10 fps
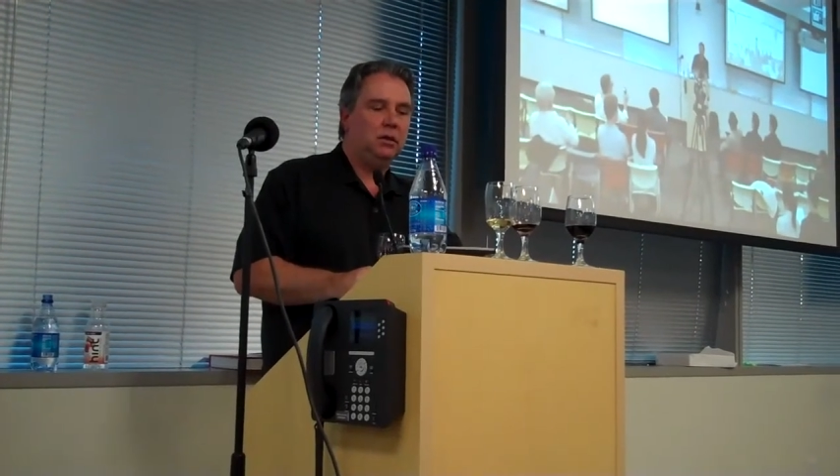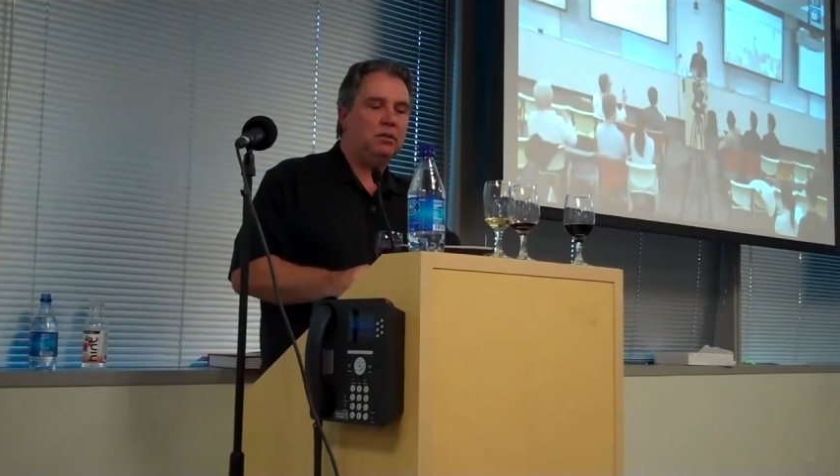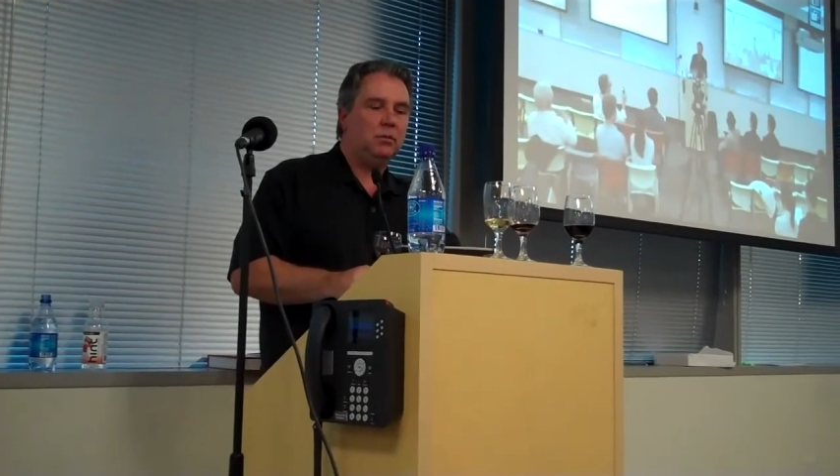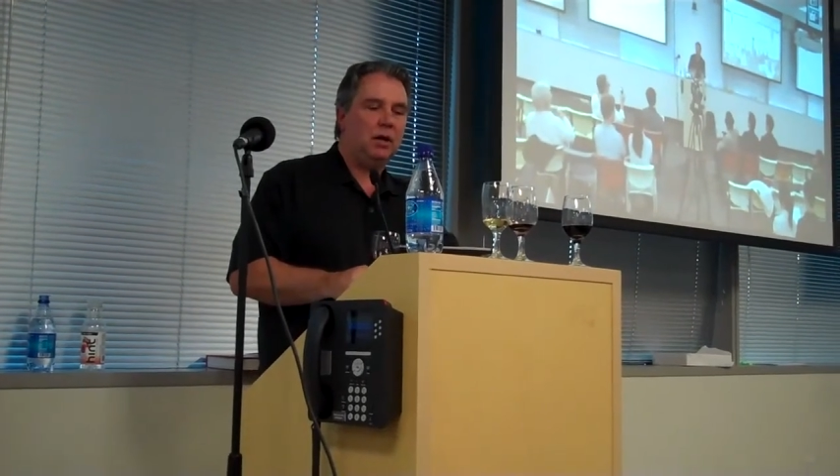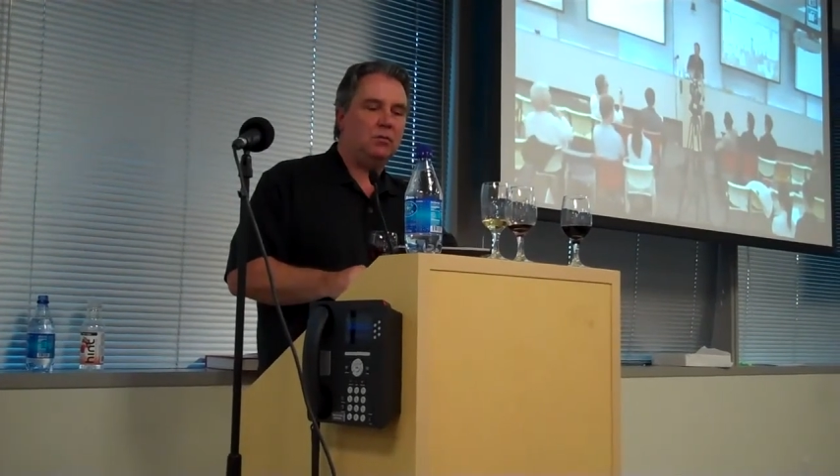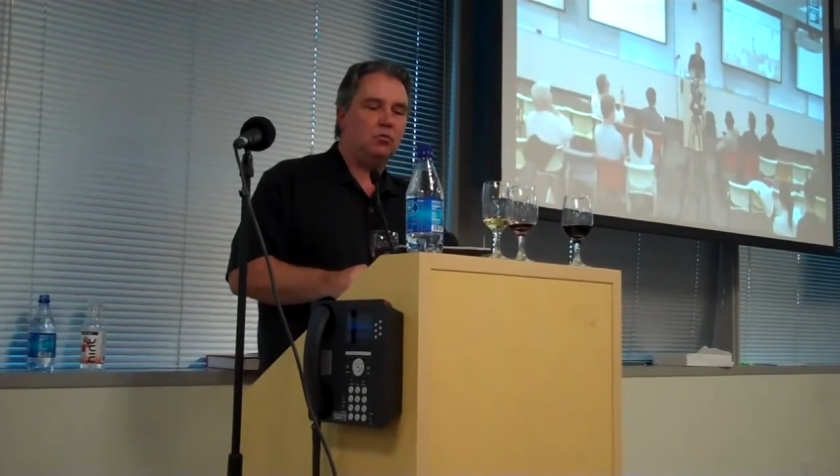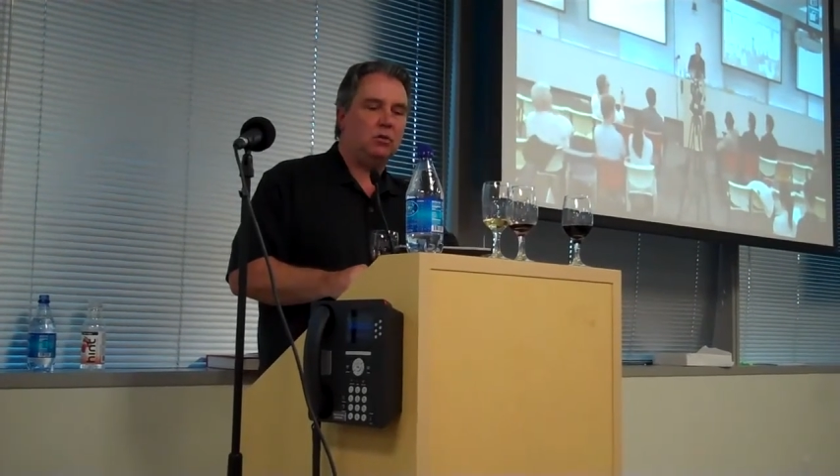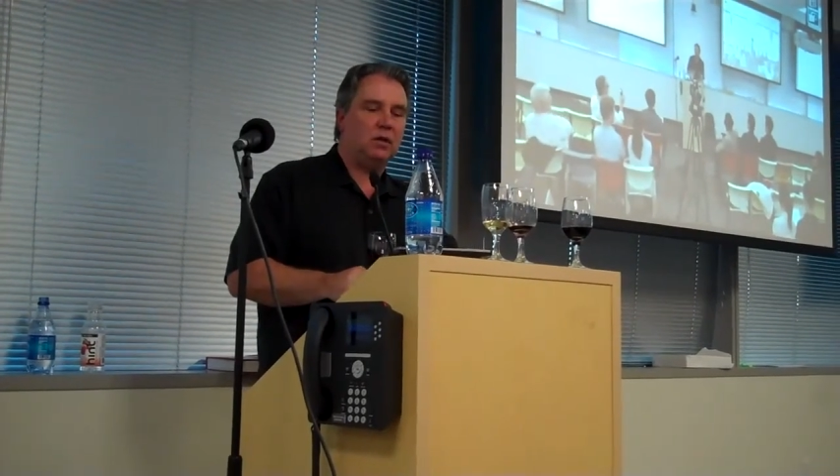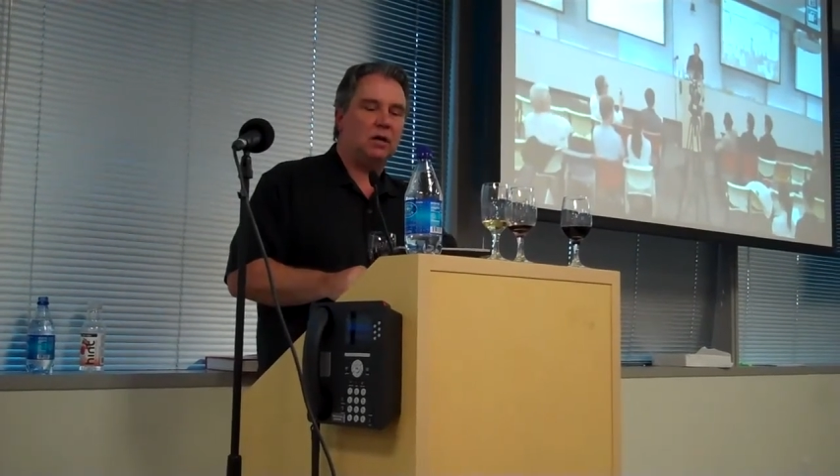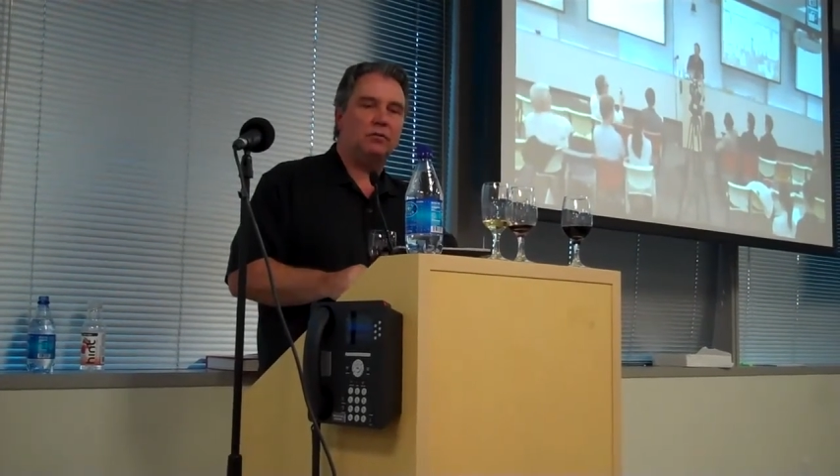he's a man
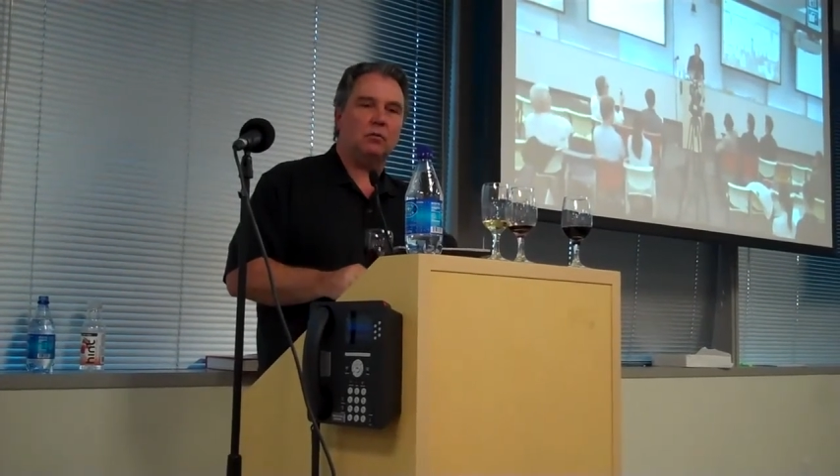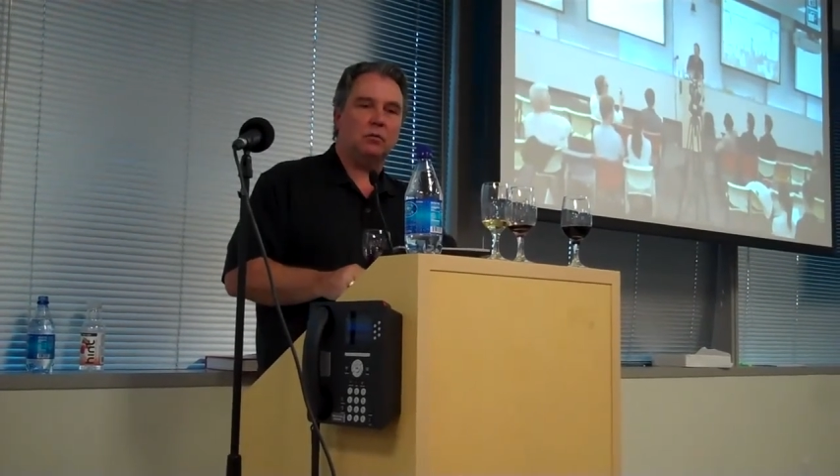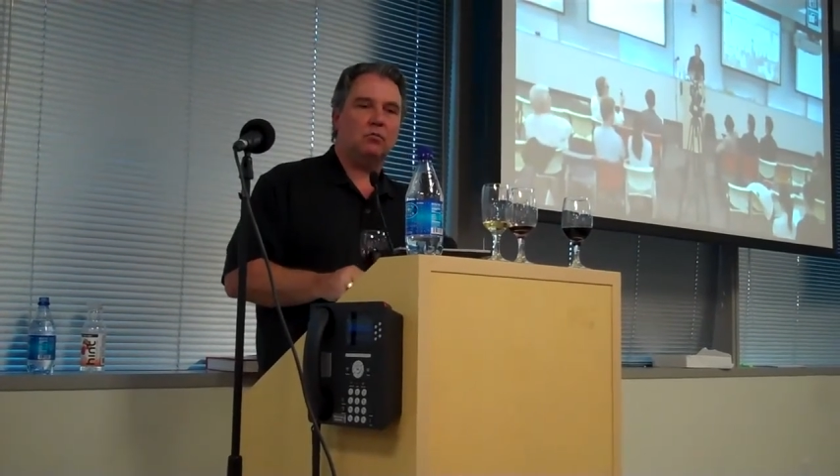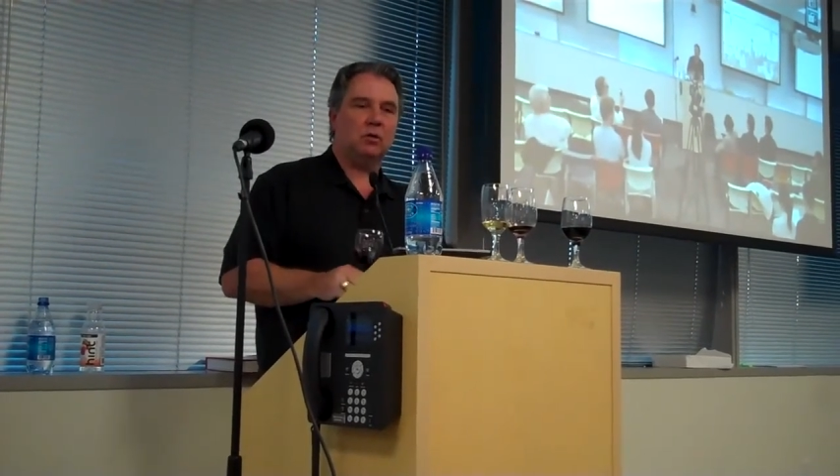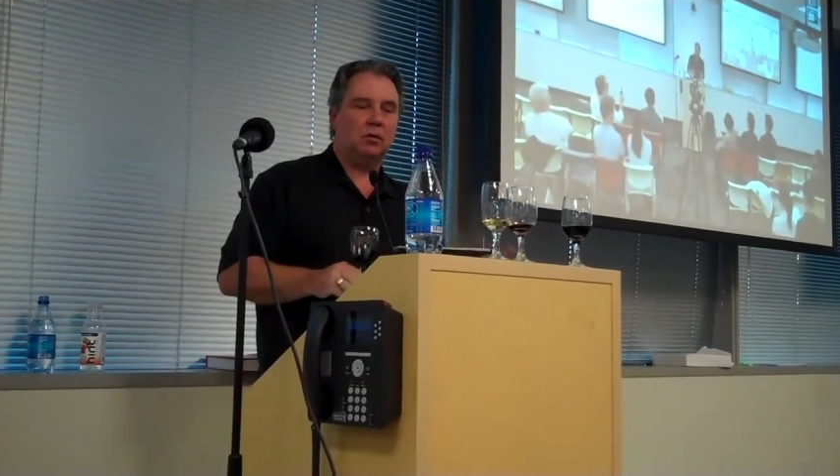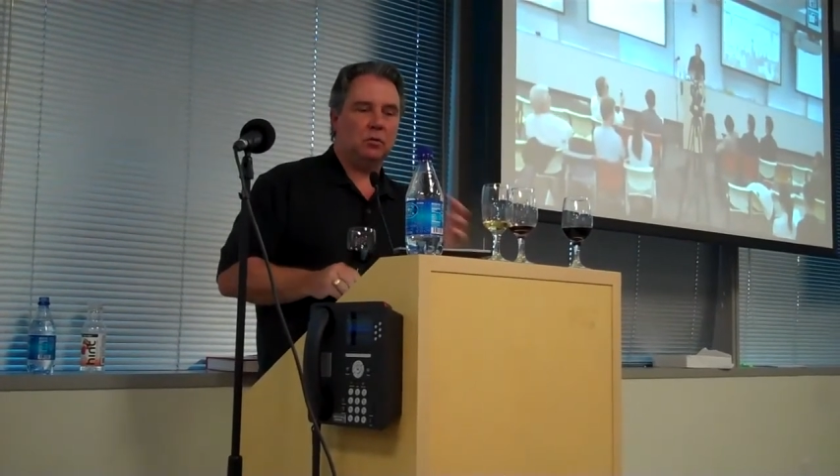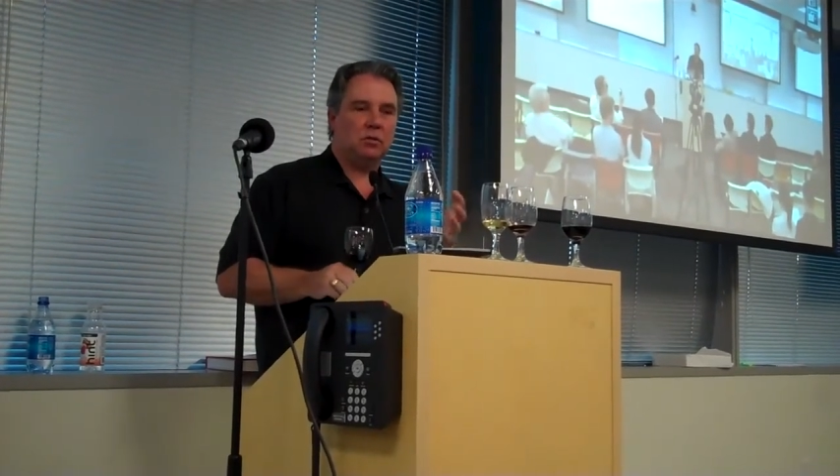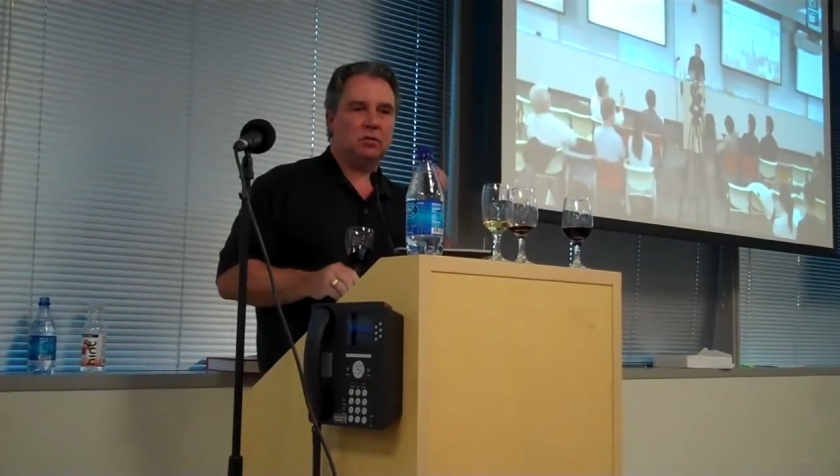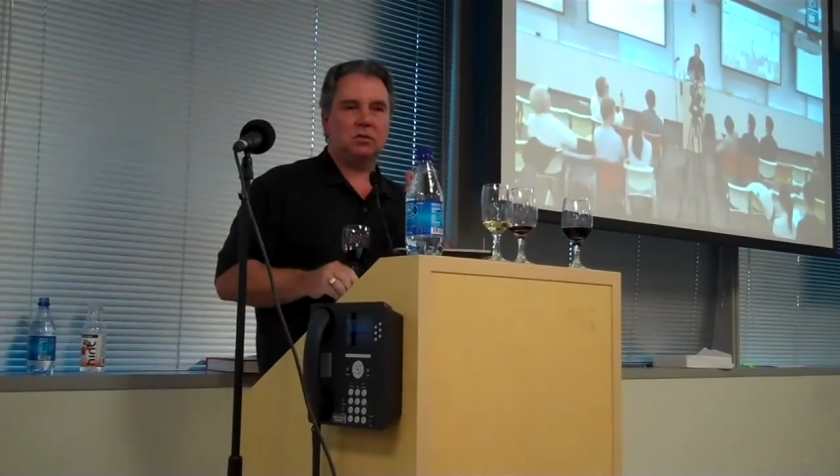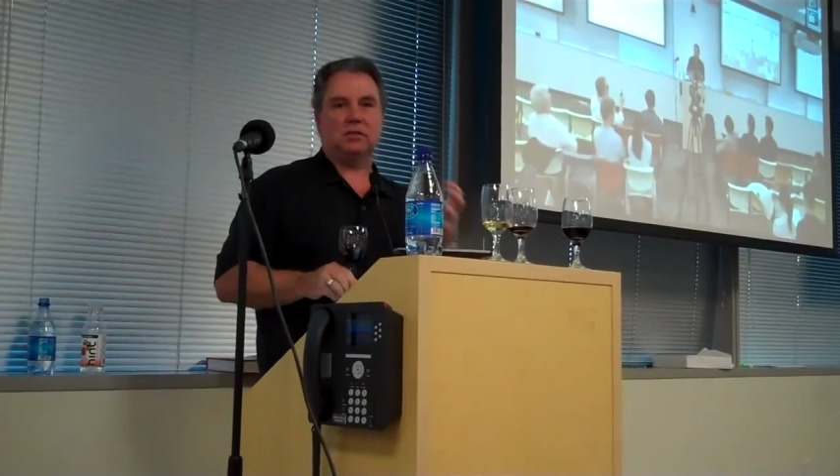who is after what I
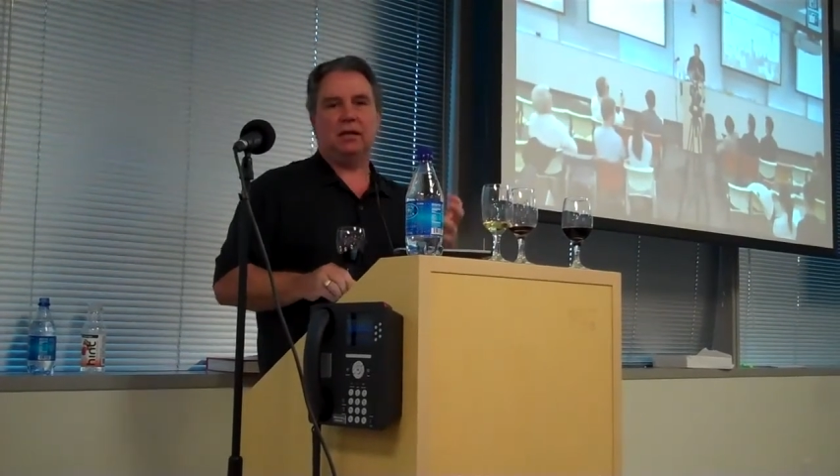was